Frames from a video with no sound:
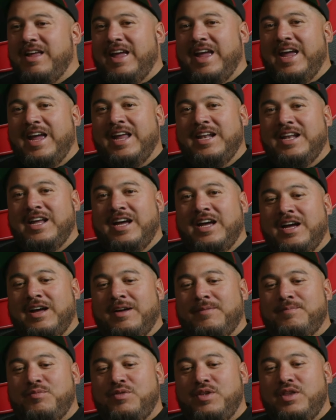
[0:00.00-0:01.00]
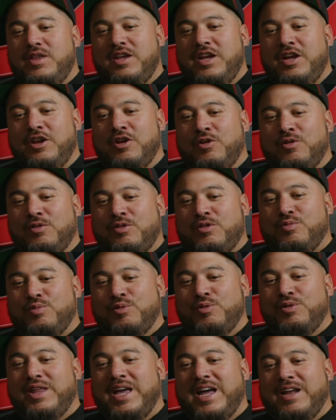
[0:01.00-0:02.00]
And, you know,
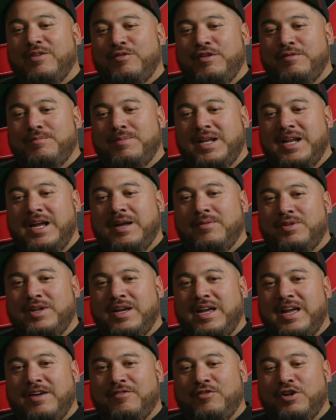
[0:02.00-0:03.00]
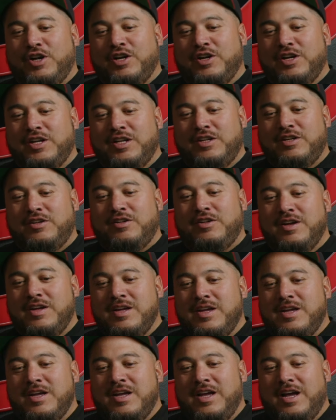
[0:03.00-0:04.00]
through that, we've been able to have a good
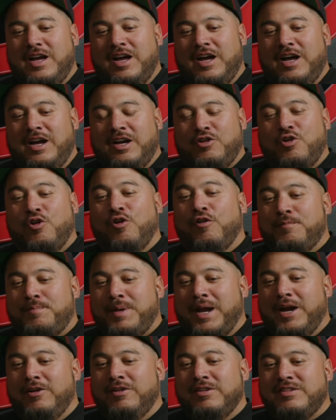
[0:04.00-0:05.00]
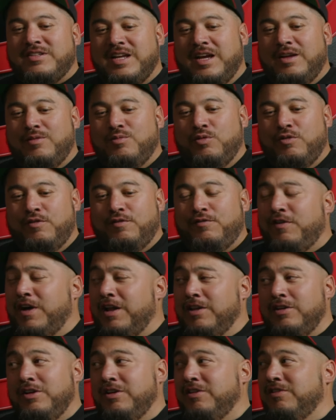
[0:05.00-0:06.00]
core of parents that will
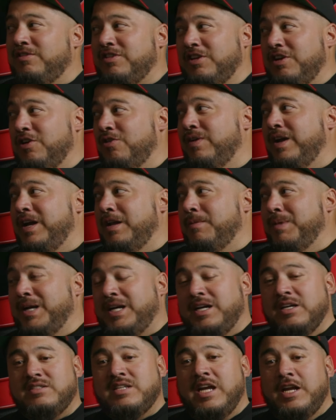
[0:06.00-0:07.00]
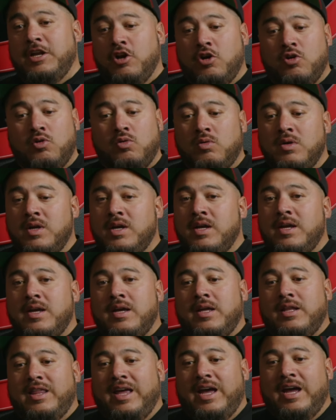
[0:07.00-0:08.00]
follow you to no end because they know
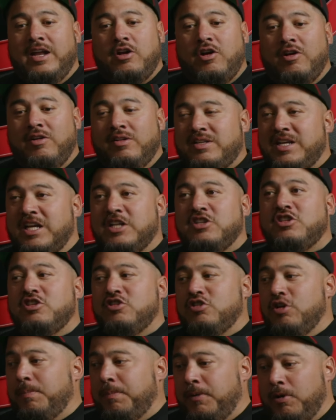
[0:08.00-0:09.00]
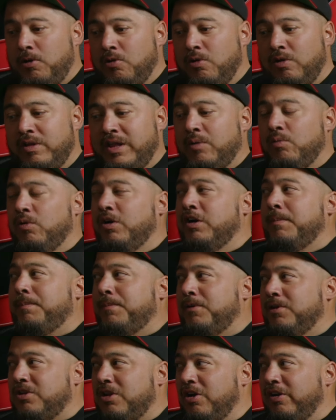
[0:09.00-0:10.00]
that our intentions are pure, that we're going
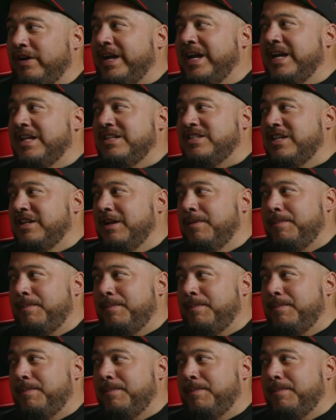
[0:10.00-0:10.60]
to put their kids in